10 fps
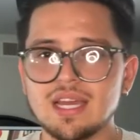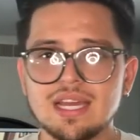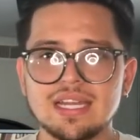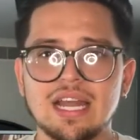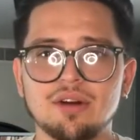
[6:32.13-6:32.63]

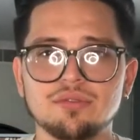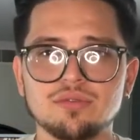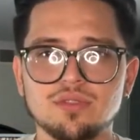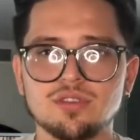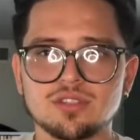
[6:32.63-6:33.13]
Now,
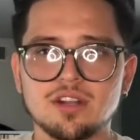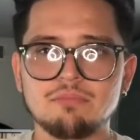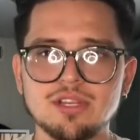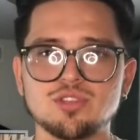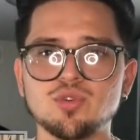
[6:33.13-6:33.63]
there's gonna
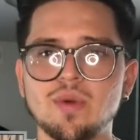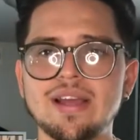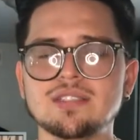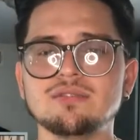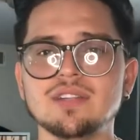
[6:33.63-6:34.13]
be two
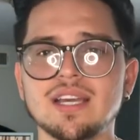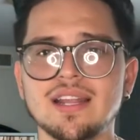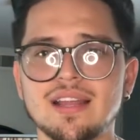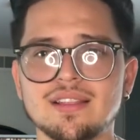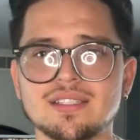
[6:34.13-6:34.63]
ways of looking
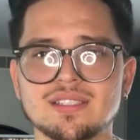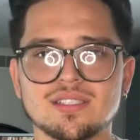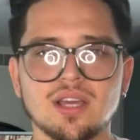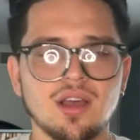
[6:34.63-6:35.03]
at this.